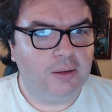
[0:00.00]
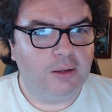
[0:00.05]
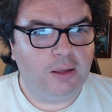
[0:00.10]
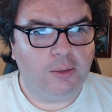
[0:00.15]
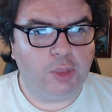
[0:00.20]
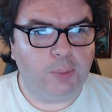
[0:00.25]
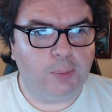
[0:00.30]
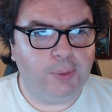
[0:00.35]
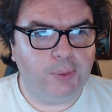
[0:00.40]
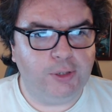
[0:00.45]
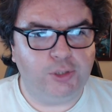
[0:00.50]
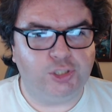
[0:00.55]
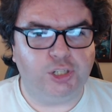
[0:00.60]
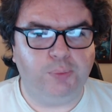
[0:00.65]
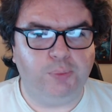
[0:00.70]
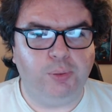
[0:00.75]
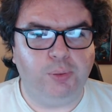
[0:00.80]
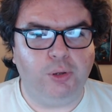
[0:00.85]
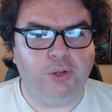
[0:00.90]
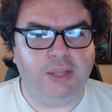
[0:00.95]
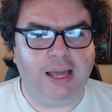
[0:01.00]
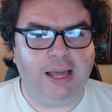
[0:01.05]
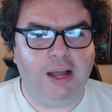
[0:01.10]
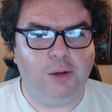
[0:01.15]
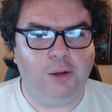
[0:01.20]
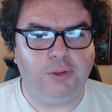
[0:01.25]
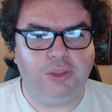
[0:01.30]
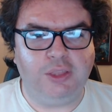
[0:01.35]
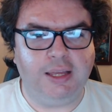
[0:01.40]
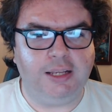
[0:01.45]
the producer pulled
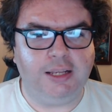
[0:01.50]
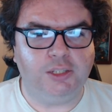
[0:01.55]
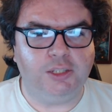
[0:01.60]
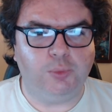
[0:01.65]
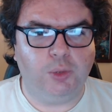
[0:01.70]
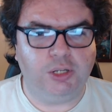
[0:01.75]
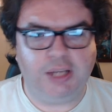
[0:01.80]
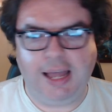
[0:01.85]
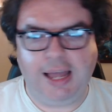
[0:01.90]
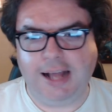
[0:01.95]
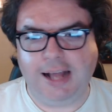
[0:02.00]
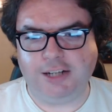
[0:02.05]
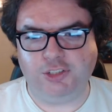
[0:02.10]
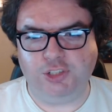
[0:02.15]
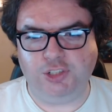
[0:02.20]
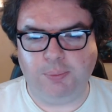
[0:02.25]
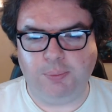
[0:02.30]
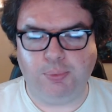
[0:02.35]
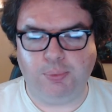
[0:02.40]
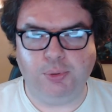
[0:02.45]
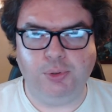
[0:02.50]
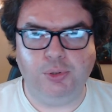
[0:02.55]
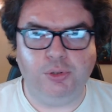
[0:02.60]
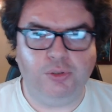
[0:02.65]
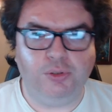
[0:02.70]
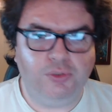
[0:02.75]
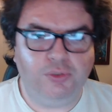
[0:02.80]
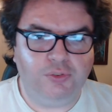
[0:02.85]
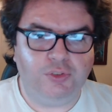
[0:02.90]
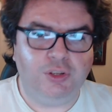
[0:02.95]
out, things weren't actually
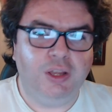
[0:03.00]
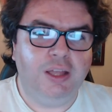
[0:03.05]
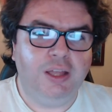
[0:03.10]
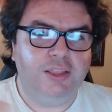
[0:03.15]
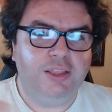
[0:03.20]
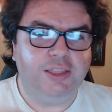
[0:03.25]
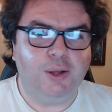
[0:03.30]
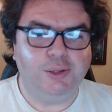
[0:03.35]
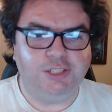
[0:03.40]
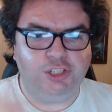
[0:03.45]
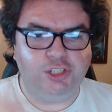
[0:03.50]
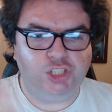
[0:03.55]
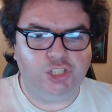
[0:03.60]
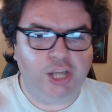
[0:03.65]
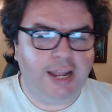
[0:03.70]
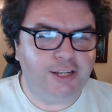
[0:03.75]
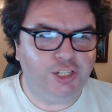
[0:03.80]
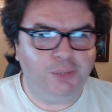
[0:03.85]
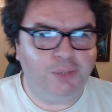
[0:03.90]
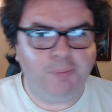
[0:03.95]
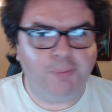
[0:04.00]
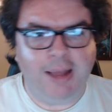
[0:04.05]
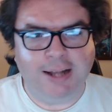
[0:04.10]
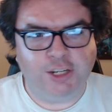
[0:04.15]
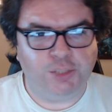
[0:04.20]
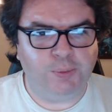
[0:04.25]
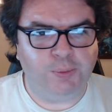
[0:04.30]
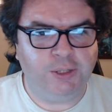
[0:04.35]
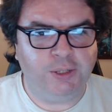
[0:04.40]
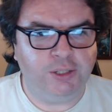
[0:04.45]
approved, there was a change in
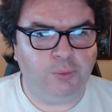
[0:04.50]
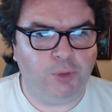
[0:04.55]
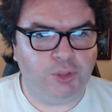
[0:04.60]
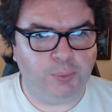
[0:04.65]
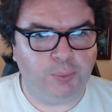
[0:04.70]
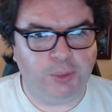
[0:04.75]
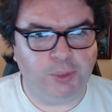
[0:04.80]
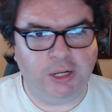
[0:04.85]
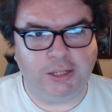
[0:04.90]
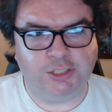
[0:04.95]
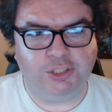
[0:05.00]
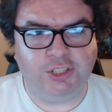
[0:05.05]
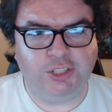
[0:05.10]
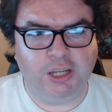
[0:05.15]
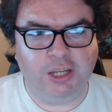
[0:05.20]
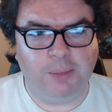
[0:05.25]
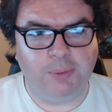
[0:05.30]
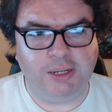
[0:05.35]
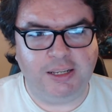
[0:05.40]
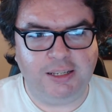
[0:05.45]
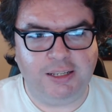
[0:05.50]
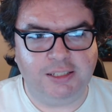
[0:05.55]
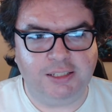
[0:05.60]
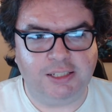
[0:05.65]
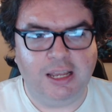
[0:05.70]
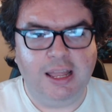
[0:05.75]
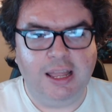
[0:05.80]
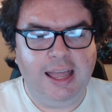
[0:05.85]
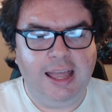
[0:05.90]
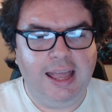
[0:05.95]
management in one of the production companies,
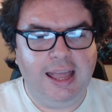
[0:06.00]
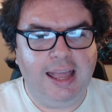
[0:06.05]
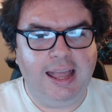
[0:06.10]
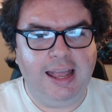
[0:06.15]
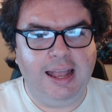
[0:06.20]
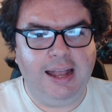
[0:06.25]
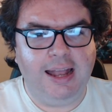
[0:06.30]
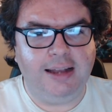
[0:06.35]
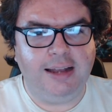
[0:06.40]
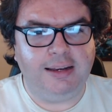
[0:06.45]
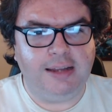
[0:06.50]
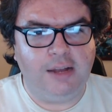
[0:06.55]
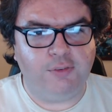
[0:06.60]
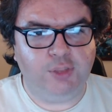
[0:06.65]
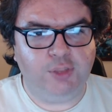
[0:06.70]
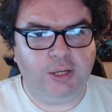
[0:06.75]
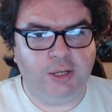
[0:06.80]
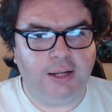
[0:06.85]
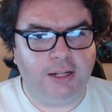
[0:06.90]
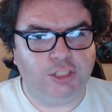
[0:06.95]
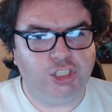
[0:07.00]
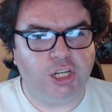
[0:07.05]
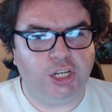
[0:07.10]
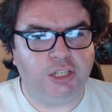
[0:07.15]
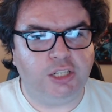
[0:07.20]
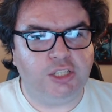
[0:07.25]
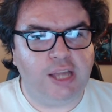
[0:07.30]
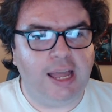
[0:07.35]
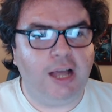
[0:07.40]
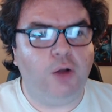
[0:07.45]
and everything got
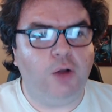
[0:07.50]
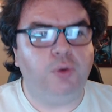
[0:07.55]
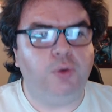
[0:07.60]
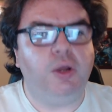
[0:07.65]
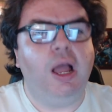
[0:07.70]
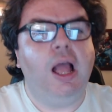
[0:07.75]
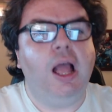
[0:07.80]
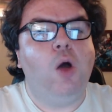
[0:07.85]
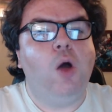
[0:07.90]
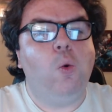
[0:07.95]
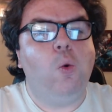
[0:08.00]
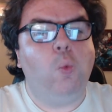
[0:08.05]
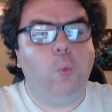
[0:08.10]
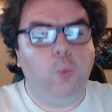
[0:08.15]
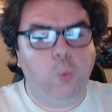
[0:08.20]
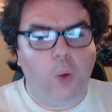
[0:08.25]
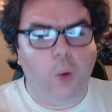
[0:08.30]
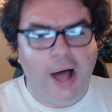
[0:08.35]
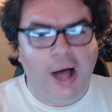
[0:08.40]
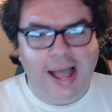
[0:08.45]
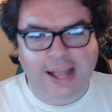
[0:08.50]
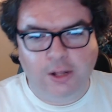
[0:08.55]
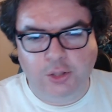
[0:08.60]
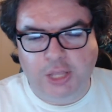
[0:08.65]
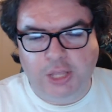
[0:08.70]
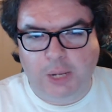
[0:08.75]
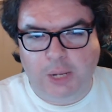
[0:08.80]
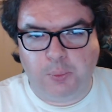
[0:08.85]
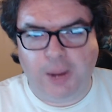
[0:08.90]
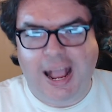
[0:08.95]
shut down while
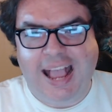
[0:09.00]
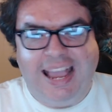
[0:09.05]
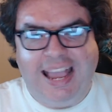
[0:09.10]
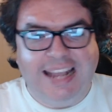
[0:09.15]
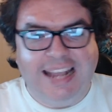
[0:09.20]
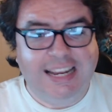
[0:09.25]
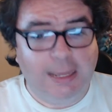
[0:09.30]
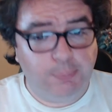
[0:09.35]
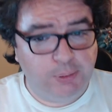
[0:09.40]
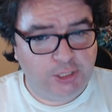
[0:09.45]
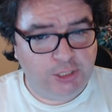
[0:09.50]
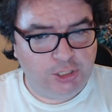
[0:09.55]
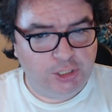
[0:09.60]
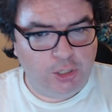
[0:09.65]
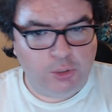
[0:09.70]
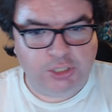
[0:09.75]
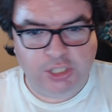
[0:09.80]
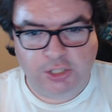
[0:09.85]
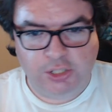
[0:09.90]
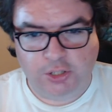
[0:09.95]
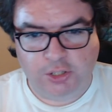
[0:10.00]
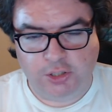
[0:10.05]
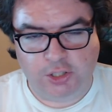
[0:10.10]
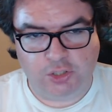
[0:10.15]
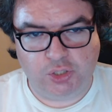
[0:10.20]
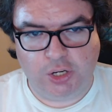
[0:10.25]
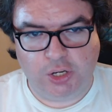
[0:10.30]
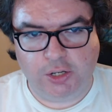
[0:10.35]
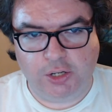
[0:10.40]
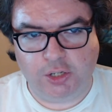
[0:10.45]
they were eight episodes into the
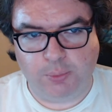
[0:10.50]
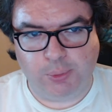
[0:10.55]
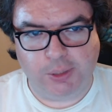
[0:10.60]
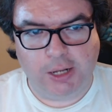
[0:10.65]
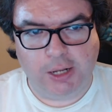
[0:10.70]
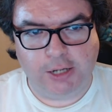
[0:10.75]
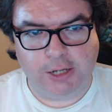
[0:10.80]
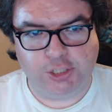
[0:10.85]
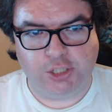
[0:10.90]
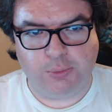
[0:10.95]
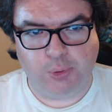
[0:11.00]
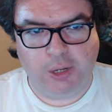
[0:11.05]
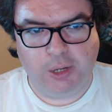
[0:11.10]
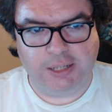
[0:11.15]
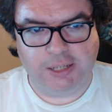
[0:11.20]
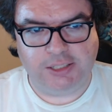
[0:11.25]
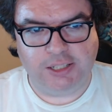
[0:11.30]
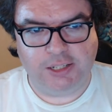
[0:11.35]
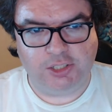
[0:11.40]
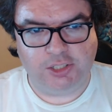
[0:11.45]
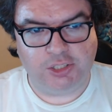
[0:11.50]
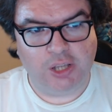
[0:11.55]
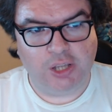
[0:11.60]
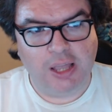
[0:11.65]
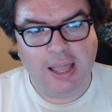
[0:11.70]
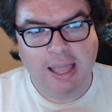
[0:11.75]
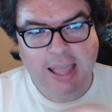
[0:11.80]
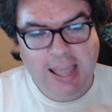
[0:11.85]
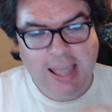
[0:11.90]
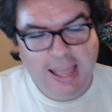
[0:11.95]
into production process.
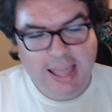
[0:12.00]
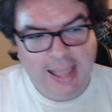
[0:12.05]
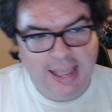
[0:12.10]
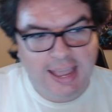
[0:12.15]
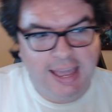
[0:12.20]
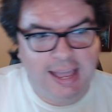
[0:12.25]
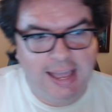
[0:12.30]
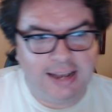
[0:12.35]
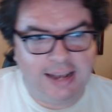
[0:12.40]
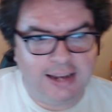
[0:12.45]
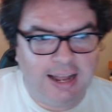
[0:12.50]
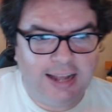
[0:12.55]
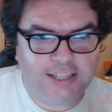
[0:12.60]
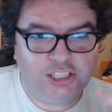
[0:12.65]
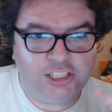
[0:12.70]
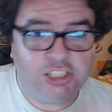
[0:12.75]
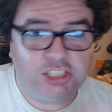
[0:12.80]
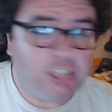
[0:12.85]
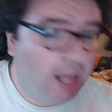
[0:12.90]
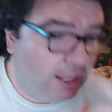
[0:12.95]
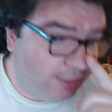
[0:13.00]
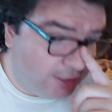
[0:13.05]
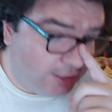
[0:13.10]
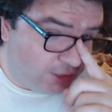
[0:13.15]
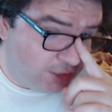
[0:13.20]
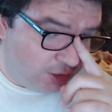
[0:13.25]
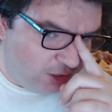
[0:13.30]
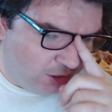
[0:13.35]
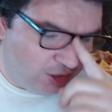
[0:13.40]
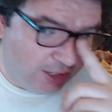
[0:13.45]
And I saw this
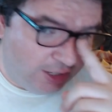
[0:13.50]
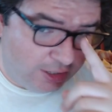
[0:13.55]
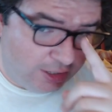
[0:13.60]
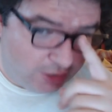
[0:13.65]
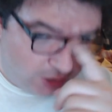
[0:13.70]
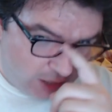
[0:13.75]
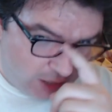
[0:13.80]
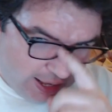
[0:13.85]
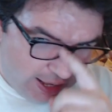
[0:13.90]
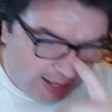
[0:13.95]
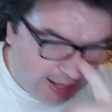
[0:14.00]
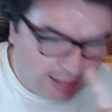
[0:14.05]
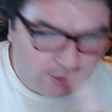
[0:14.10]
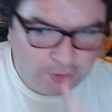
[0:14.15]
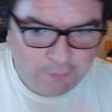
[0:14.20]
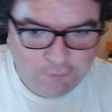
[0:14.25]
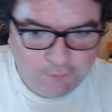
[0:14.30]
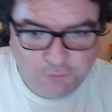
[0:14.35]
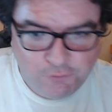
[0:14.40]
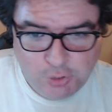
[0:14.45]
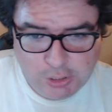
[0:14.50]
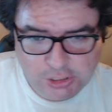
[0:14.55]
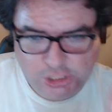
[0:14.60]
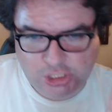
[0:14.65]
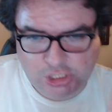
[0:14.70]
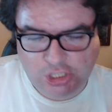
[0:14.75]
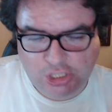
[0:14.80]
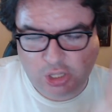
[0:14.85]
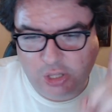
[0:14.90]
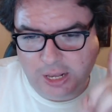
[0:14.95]
in the theater, and the
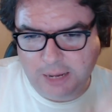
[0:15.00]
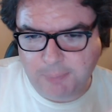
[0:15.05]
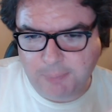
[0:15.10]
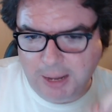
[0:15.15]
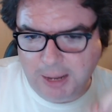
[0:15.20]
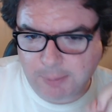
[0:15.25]
first thing my